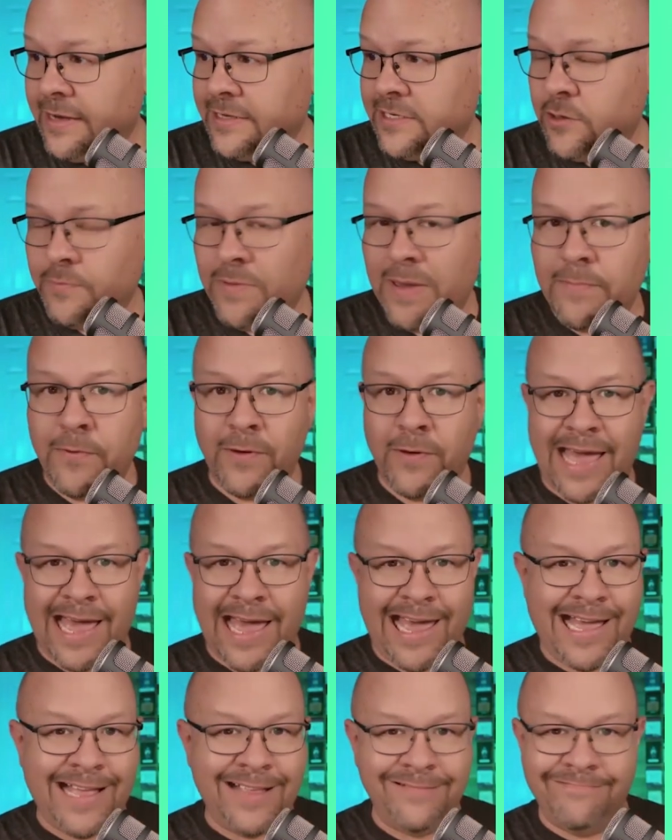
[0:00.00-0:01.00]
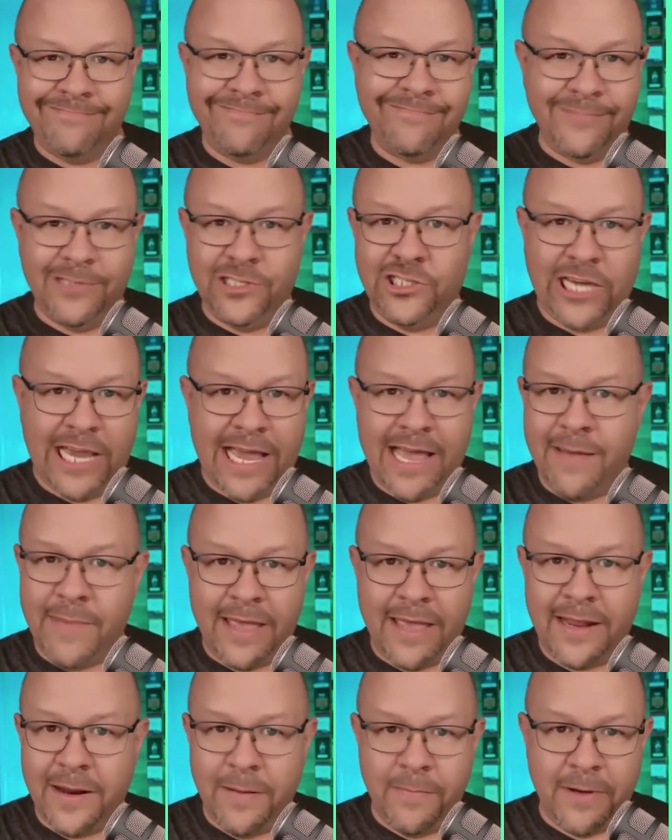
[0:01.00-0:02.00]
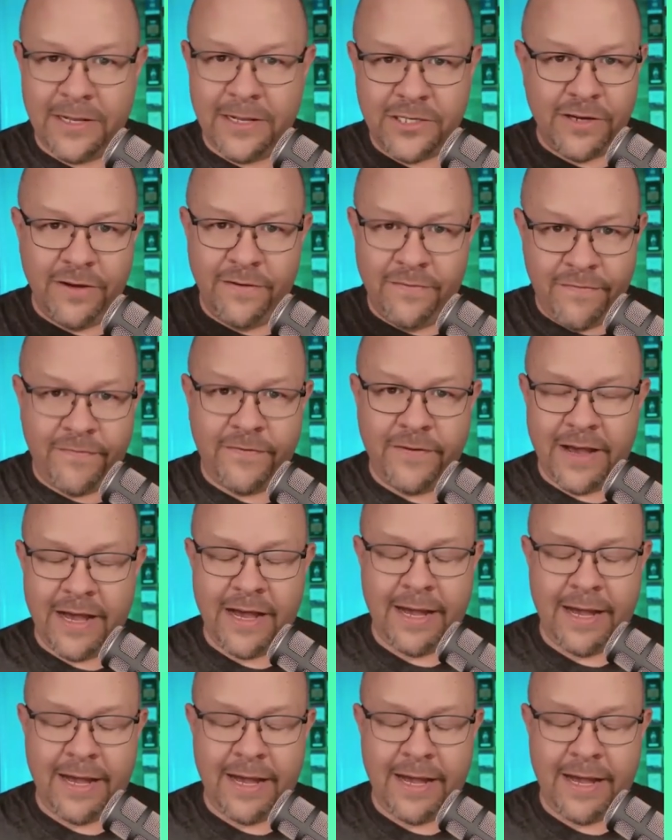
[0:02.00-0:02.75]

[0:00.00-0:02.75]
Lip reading: so people can't jam in a bunch of